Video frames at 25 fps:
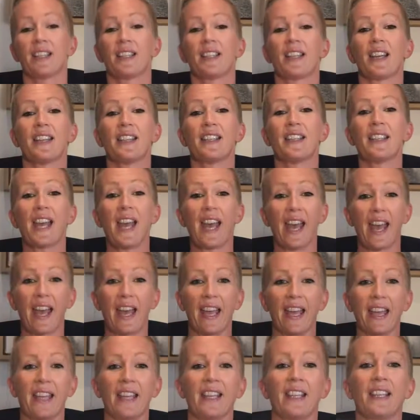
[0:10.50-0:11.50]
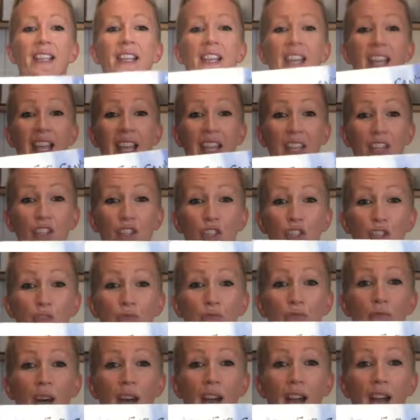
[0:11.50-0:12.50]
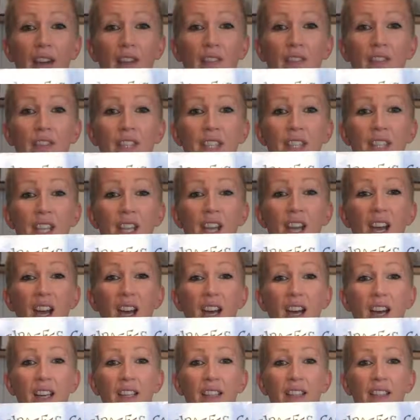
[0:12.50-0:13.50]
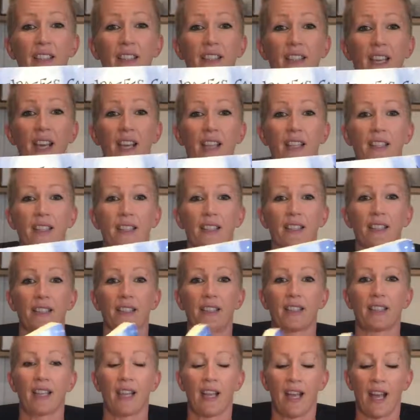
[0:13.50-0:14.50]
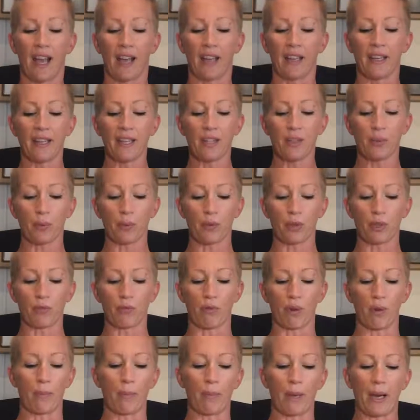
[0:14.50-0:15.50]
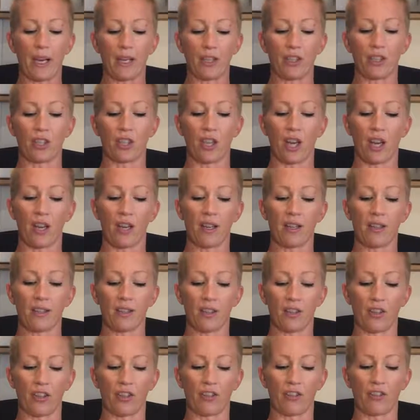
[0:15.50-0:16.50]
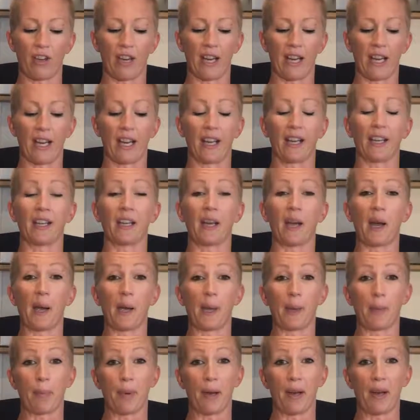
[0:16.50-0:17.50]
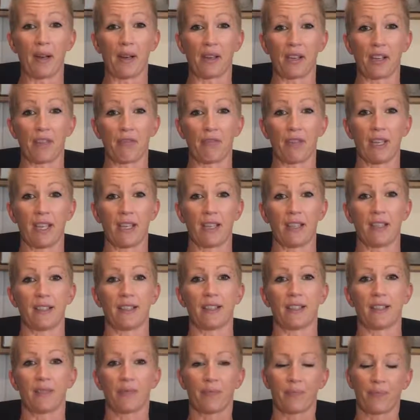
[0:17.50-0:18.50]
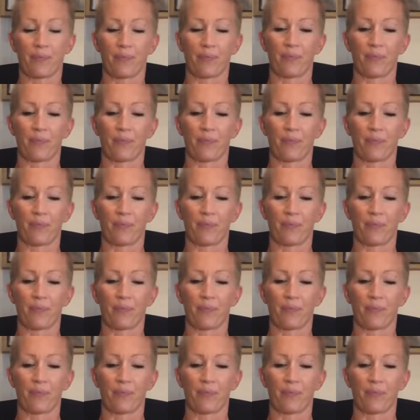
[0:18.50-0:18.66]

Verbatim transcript: Today is Giraffes Can't Dance, and this one's written by Giles Andreae and Guy Parker-Rees.